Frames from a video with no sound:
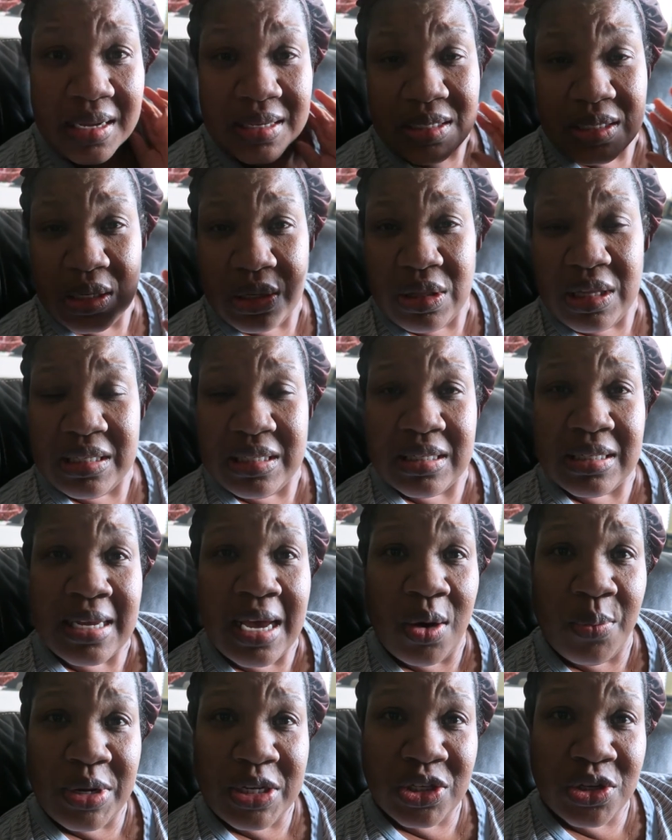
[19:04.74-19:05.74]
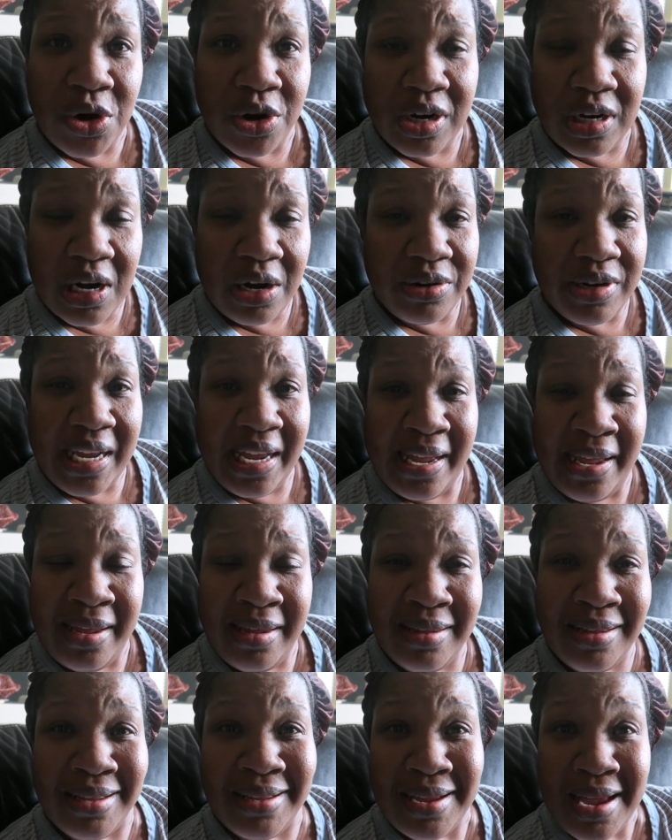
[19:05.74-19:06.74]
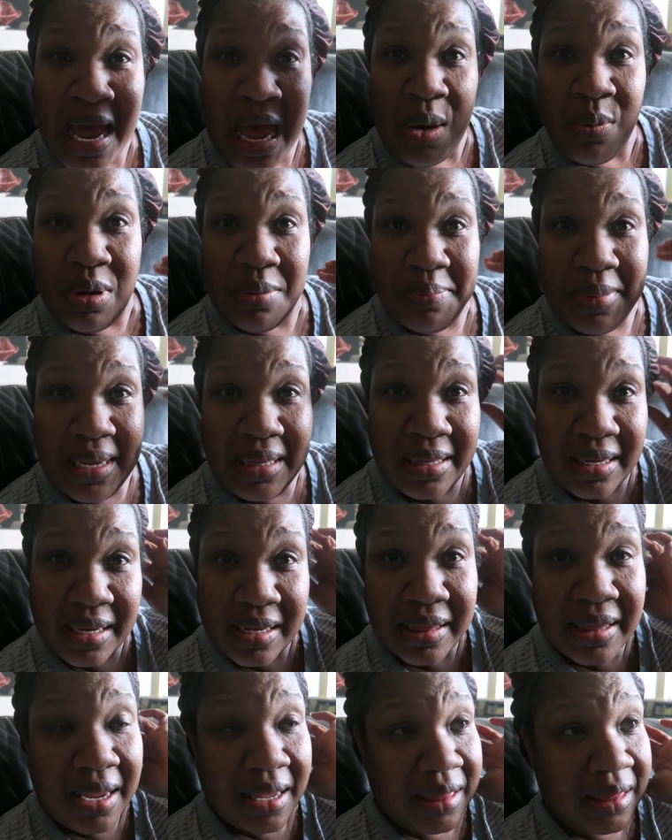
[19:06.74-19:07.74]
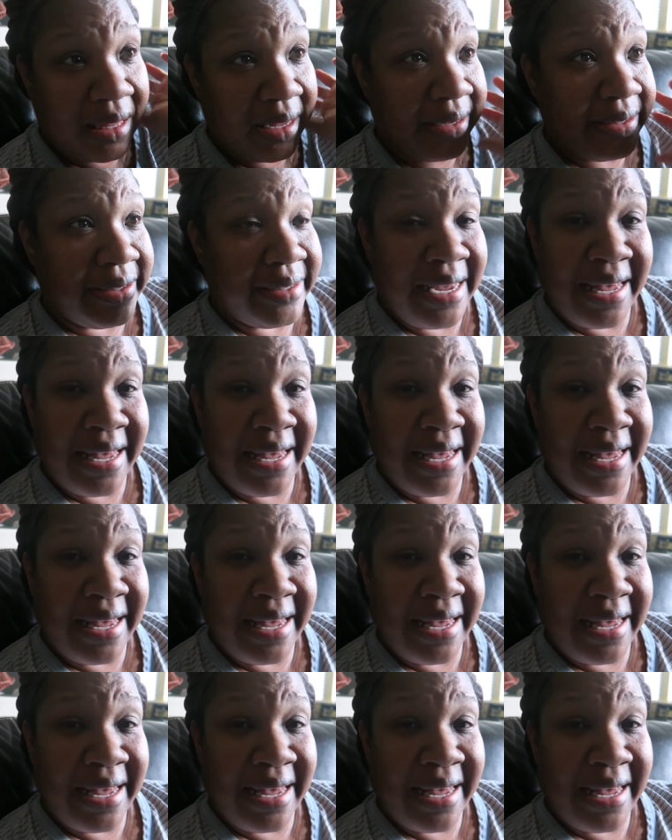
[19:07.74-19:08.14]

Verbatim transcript: So this is how we started our day, with me looking like this,